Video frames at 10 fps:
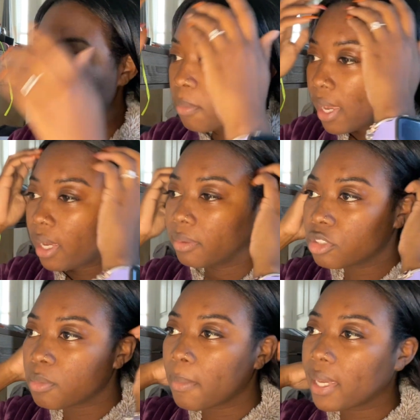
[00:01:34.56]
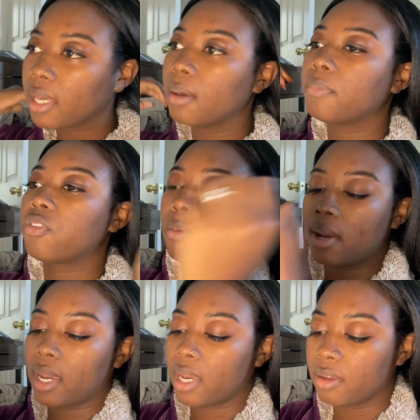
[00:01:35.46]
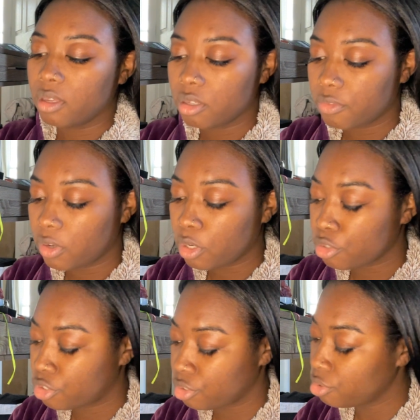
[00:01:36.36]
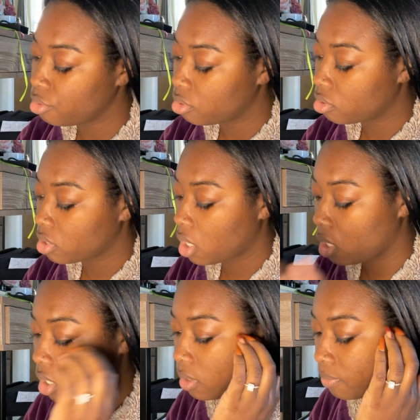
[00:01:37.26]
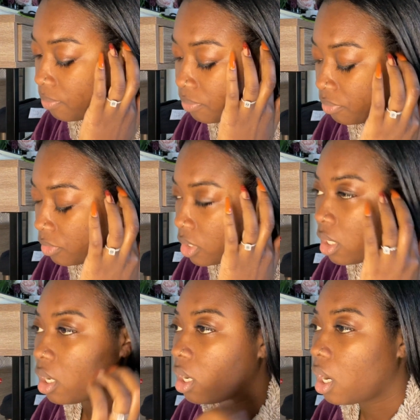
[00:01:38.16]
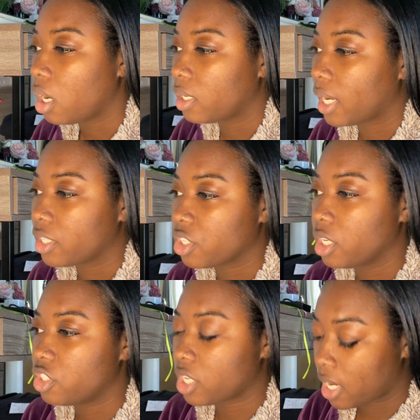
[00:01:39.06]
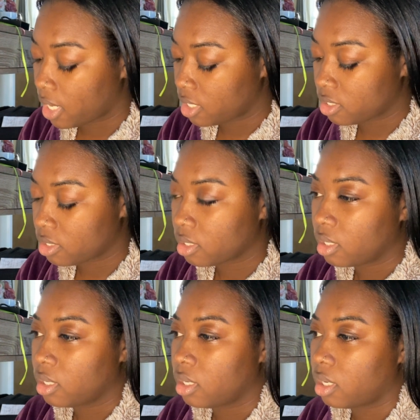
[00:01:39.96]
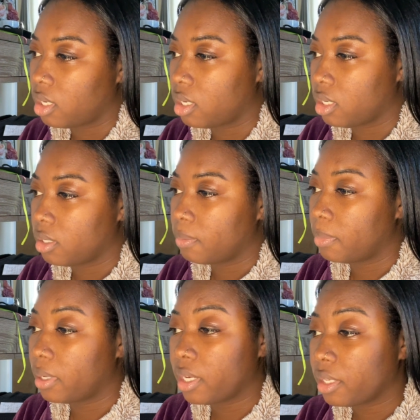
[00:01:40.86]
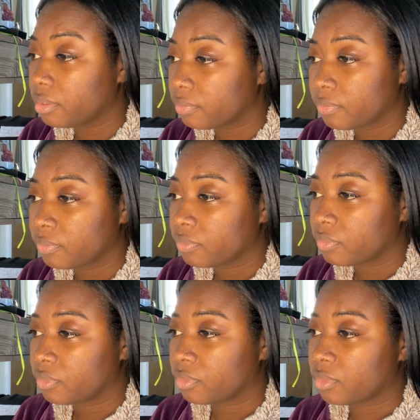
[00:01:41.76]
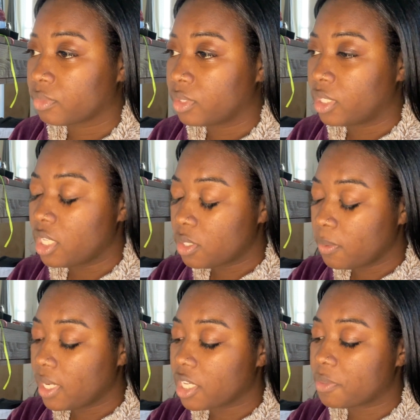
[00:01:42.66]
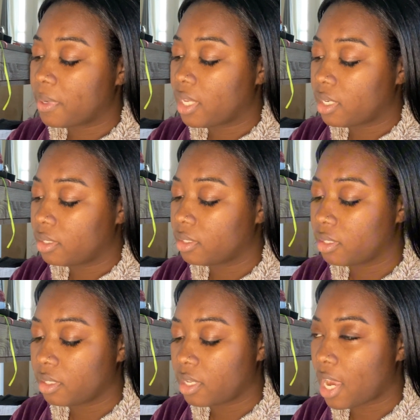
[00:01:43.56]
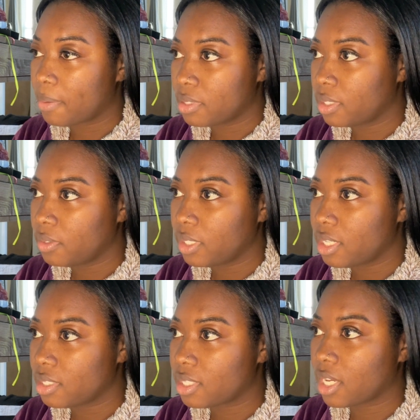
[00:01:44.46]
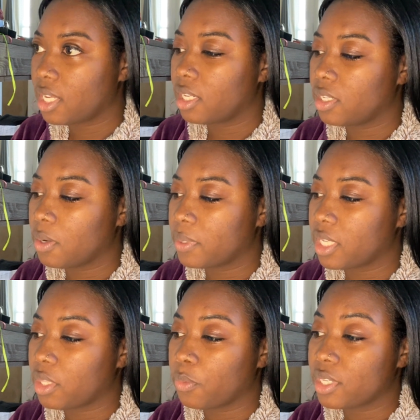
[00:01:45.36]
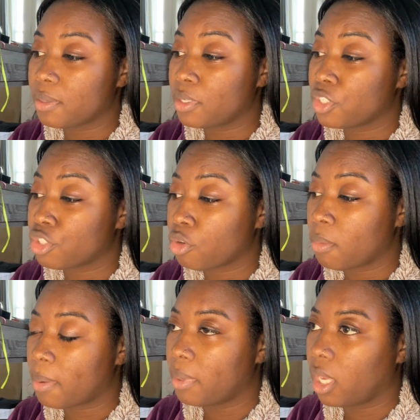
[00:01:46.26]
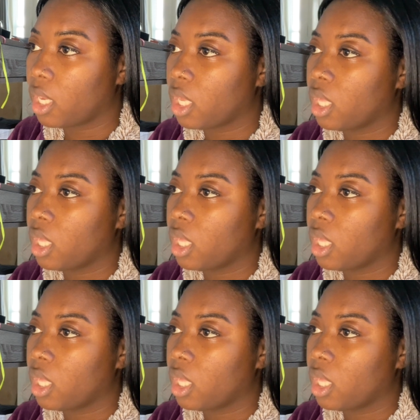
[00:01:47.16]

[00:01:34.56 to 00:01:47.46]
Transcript: my makeup for my photo shoot, all that good jazz. But this week has been absolutely insane, along with the other weeks. I'm gonna just throw my big